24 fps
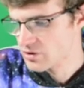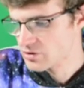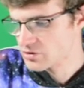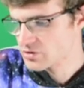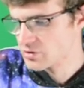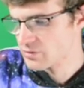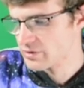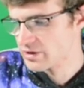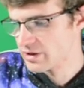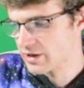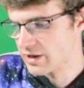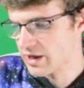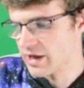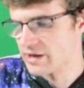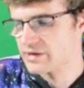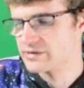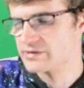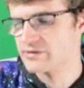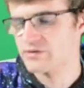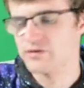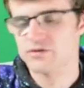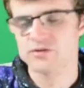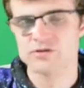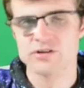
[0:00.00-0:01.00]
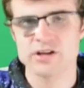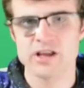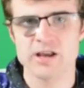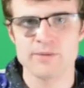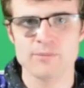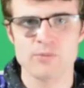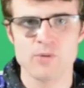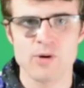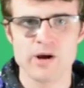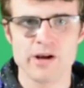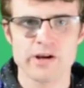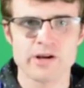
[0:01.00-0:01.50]
So in the case of the 3
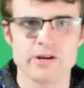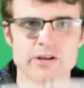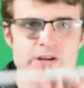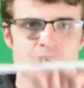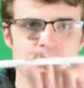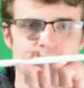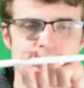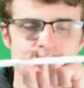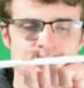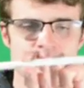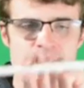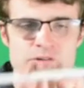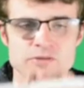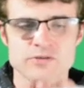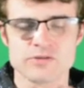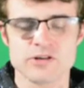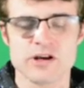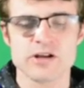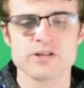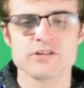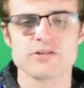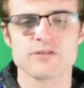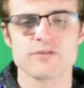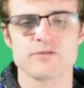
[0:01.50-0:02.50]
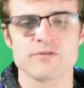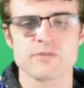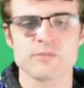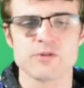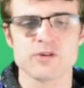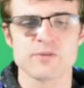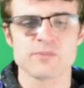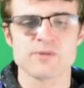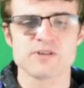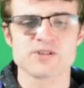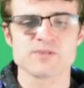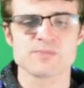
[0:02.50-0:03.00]
amp wire here, I'm going to try to do it from
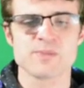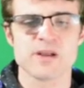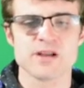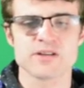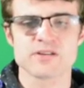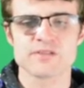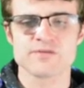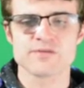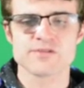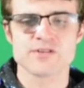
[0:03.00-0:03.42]
your perspective.